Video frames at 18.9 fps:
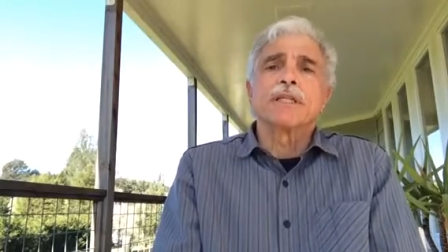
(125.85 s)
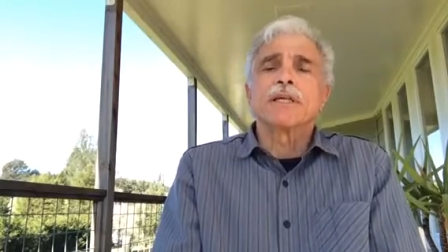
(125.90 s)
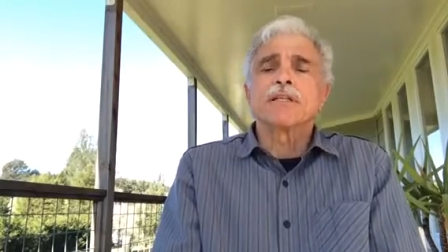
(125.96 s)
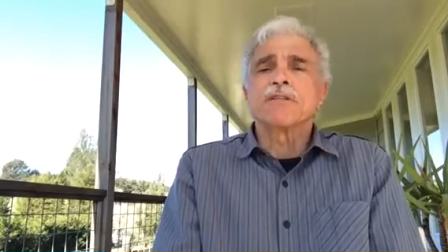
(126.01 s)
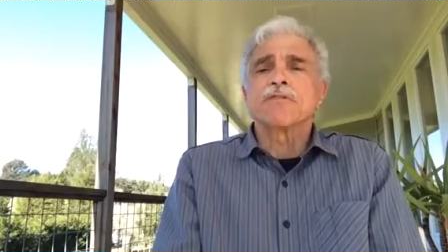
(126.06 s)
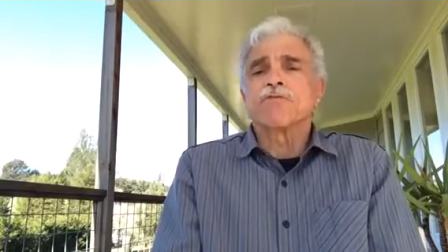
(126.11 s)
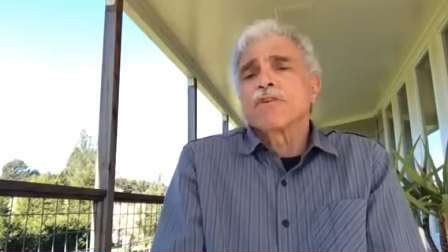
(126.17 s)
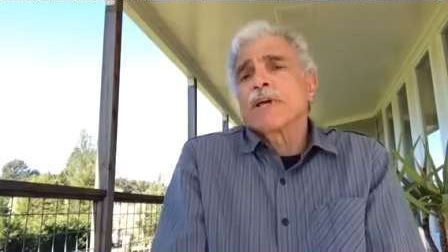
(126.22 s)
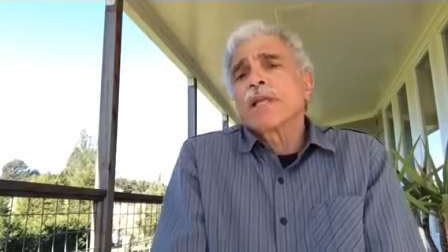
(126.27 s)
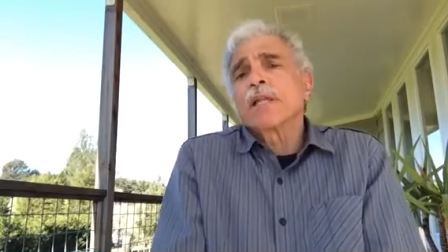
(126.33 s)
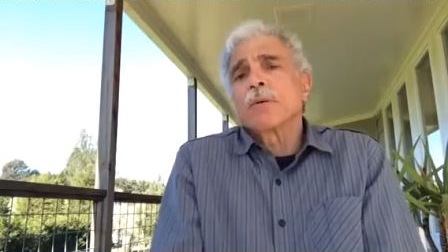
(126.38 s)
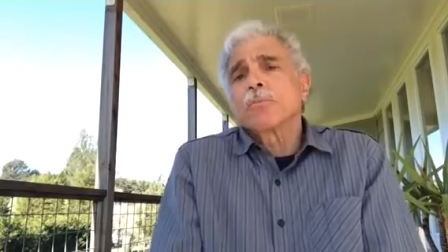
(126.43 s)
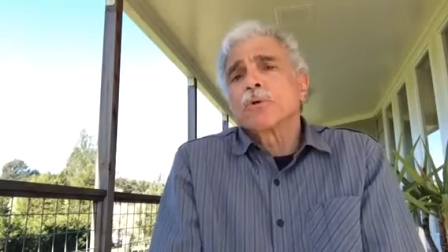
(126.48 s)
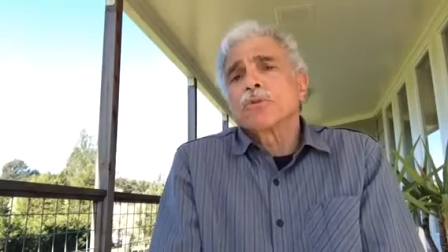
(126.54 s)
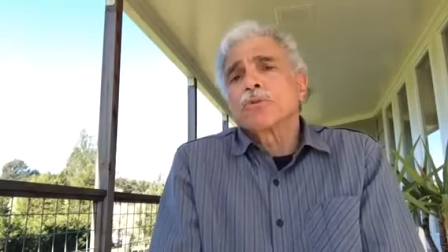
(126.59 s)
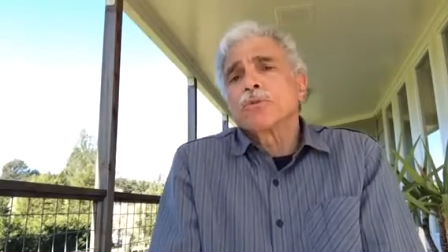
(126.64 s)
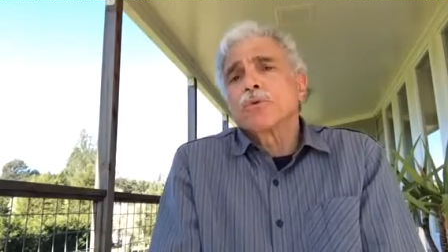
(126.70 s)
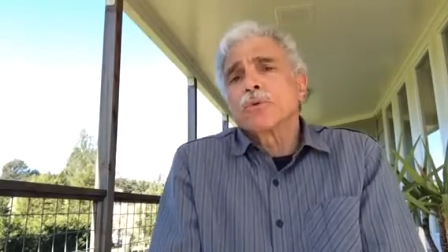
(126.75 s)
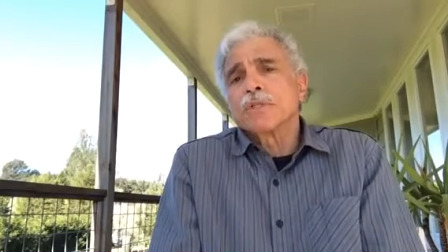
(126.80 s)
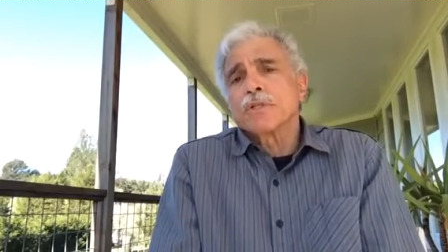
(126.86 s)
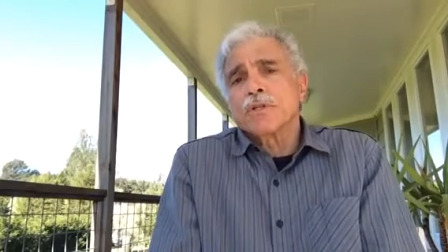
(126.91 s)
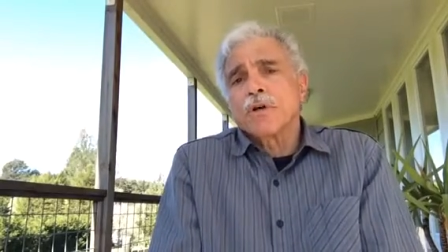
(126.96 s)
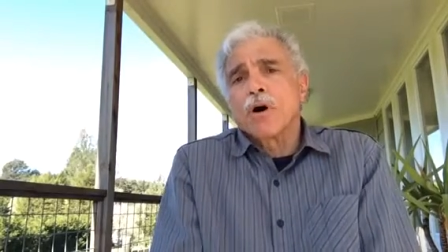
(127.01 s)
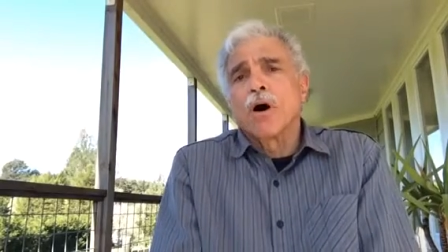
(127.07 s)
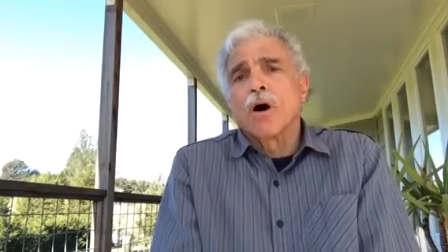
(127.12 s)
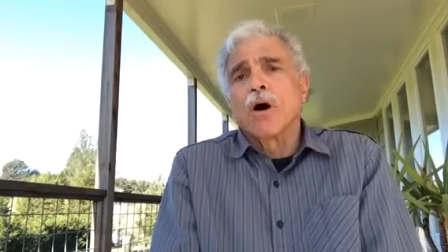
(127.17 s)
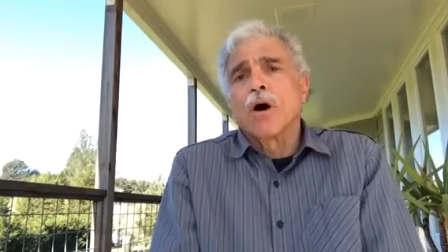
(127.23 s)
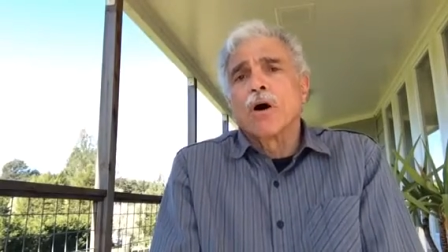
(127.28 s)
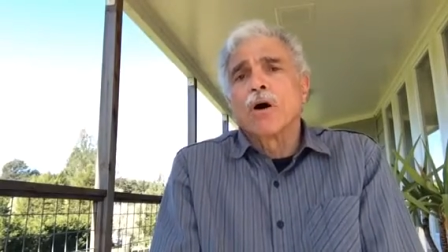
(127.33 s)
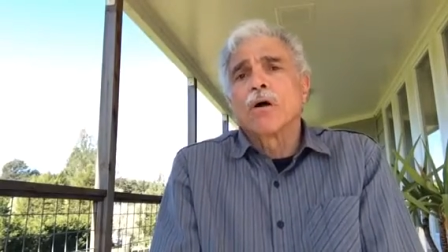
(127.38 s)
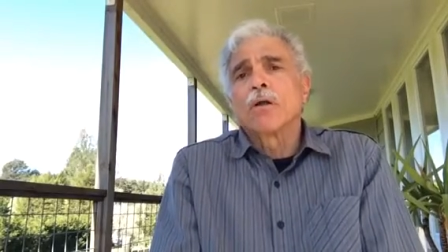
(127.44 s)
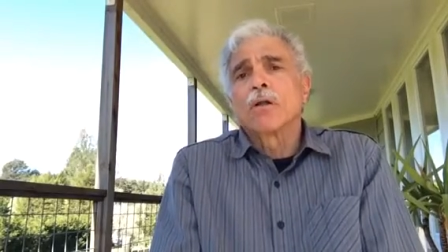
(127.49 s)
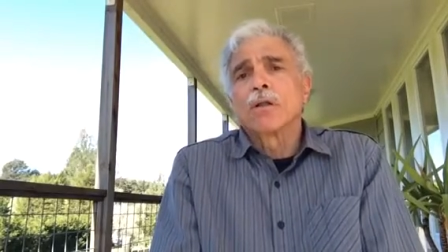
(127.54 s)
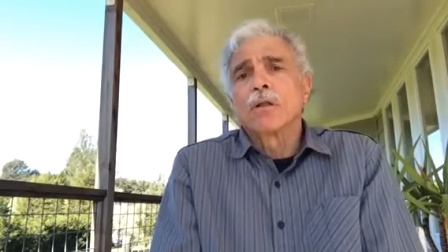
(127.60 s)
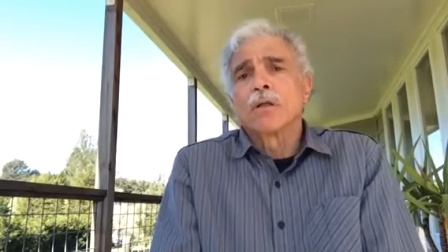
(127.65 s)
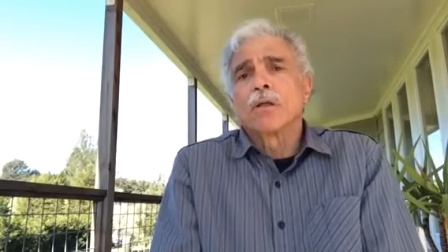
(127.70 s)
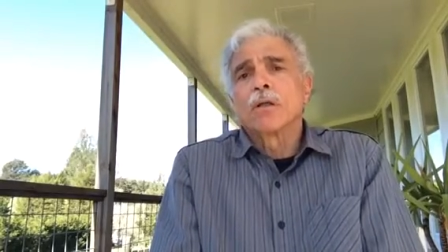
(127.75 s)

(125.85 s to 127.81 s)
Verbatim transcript: that's available to us all